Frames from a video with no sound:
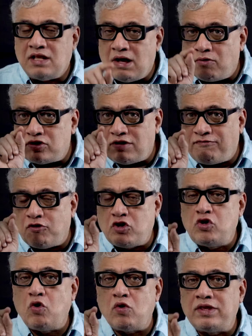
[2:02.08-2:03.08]
there was a
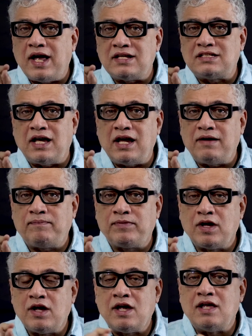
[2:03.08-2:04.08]
footnote there
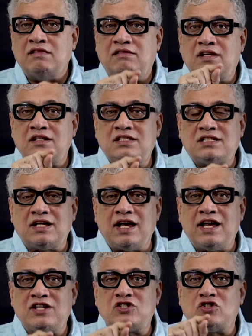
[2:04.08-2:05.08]
saying, This
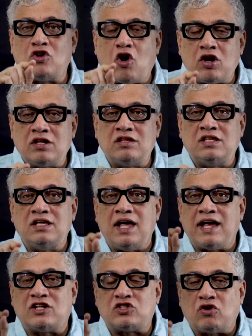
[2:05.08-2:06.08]
is not the
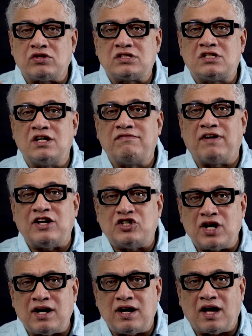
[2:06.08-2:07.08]
exhaustive
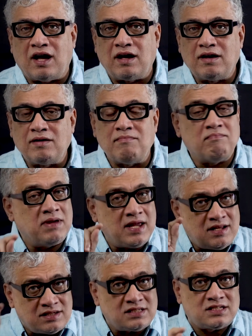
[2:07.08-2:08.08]
agenda.
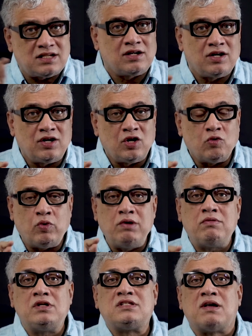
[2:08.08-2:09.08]
Means
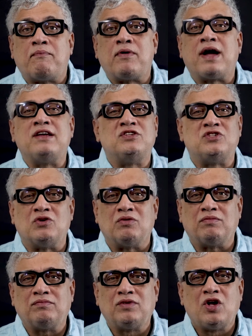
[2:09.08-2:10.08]
we will surprise you.
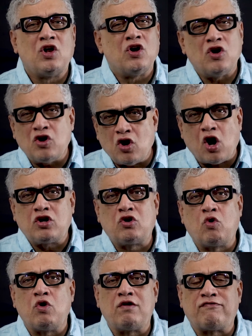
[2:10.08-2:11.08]

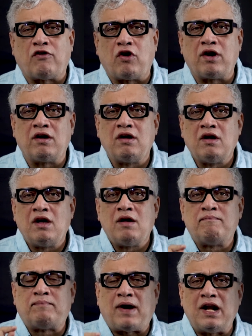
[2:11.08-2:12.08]
Not good for
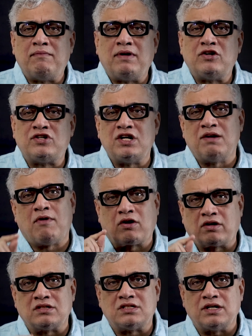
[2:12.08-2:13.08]
parliamentary
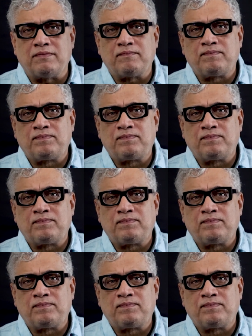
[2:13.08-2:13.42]
democracy.